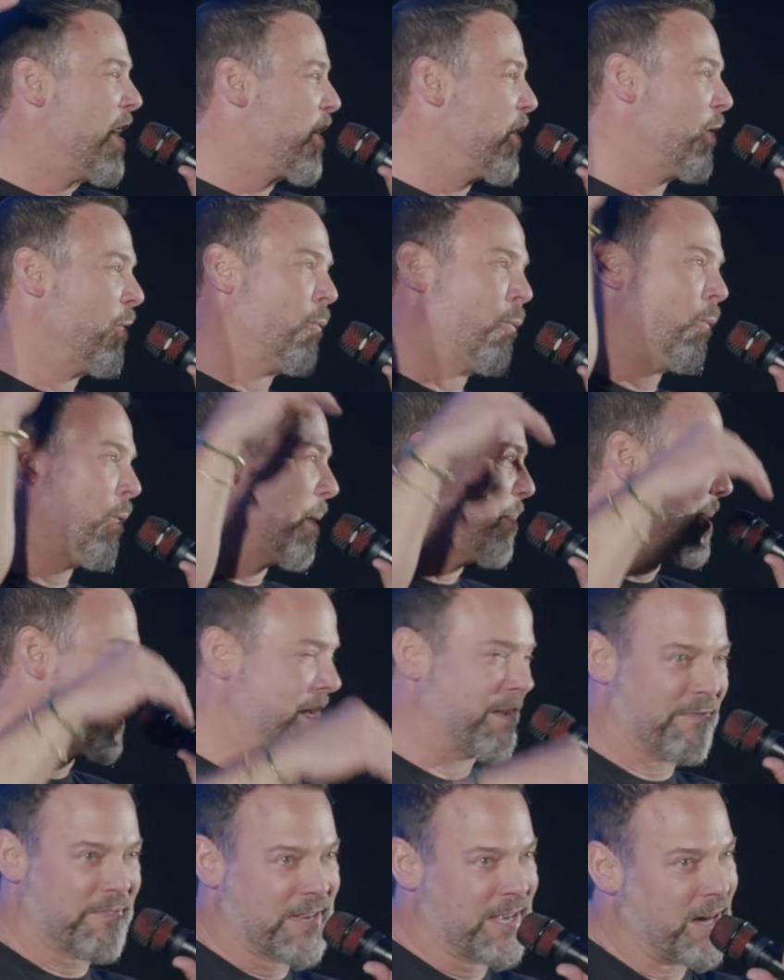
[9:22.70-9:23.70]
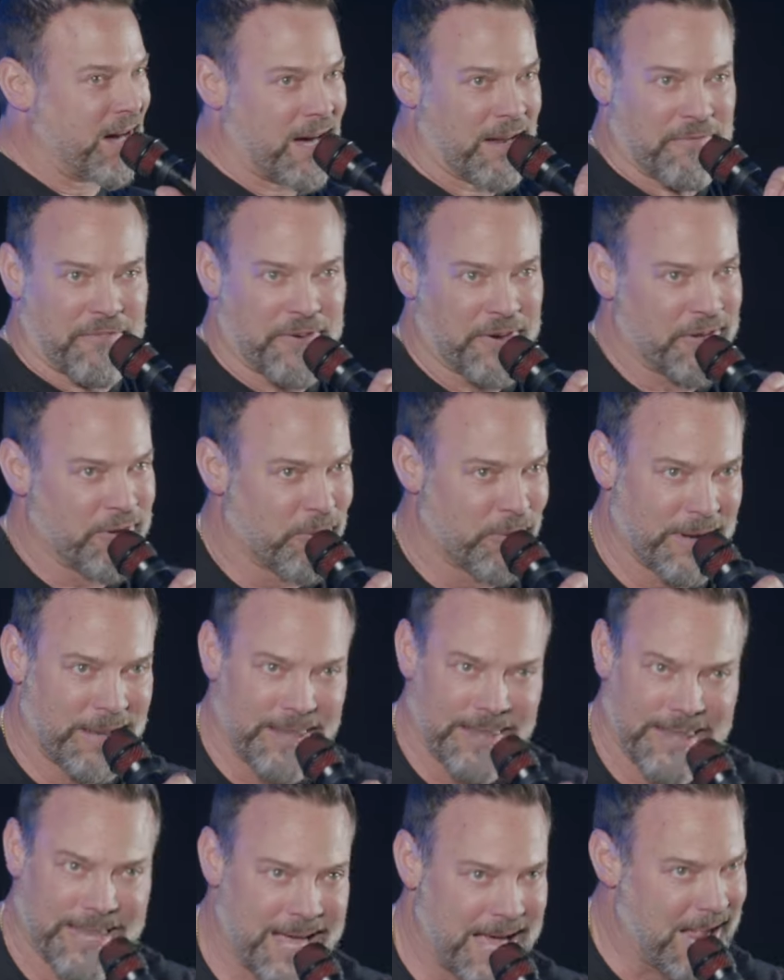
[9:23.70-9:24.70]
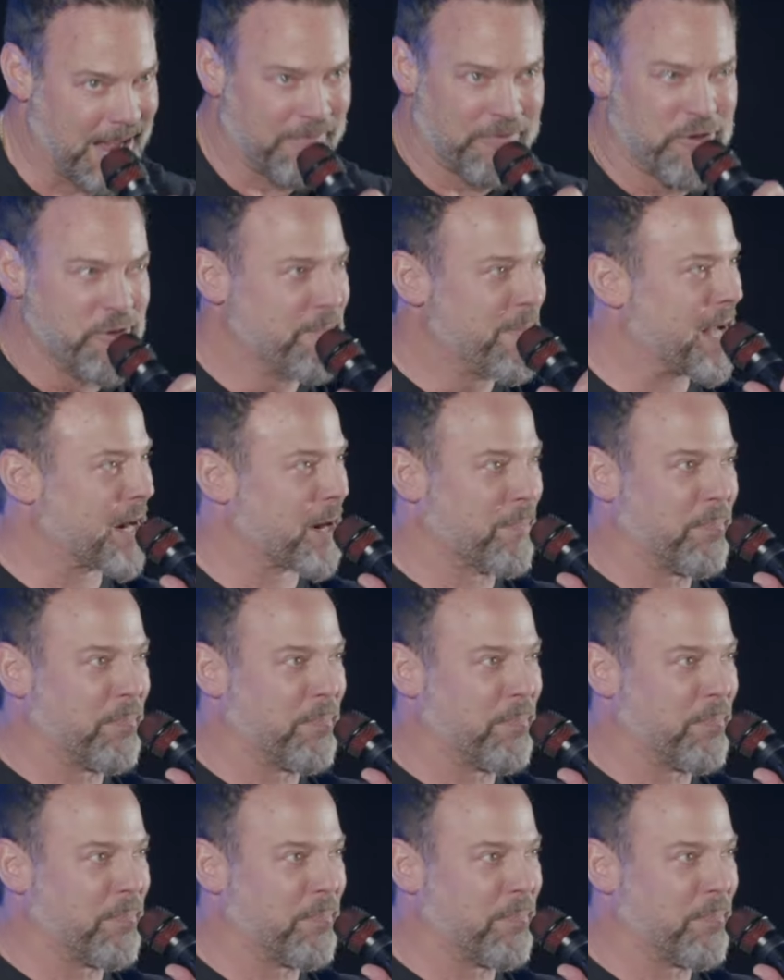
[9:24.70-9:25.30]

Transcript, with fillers: the woman of God for your life you better